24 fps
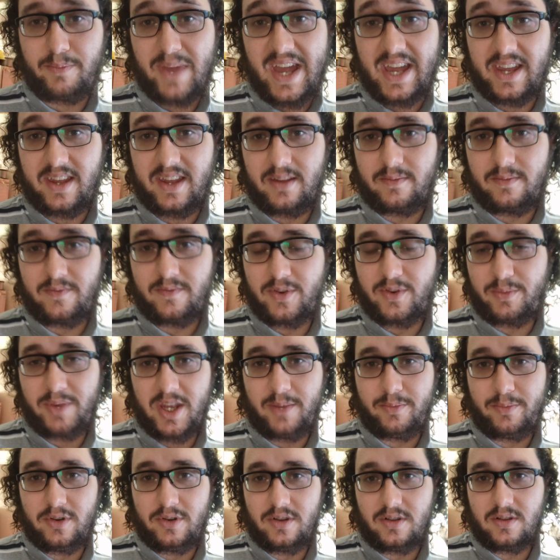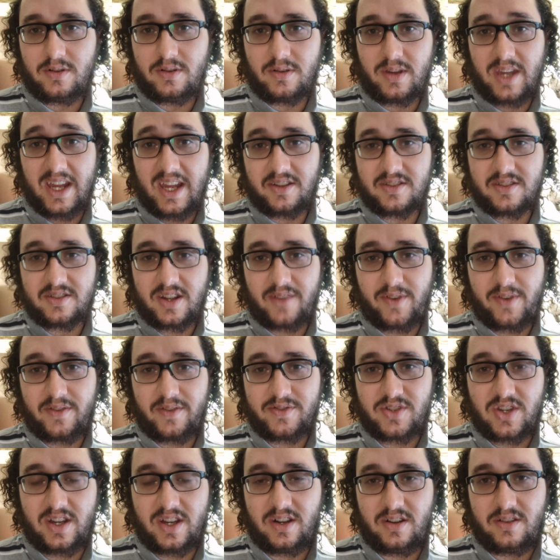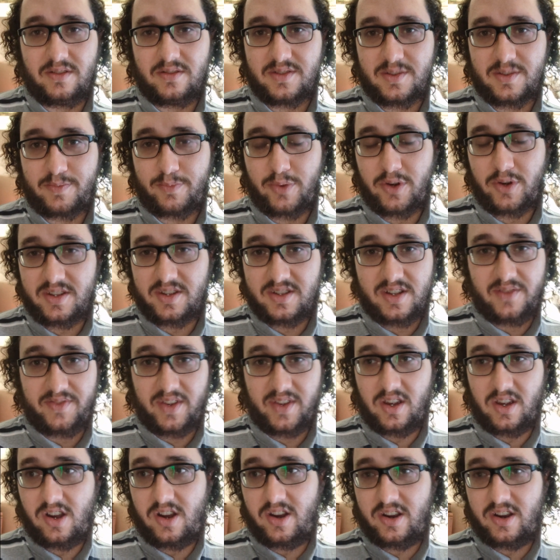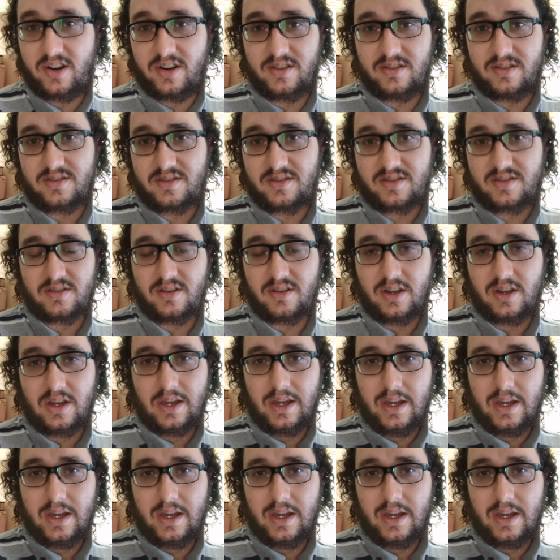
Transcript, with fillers: bagging for people, getting stuff off shelves, putting stuff in cars,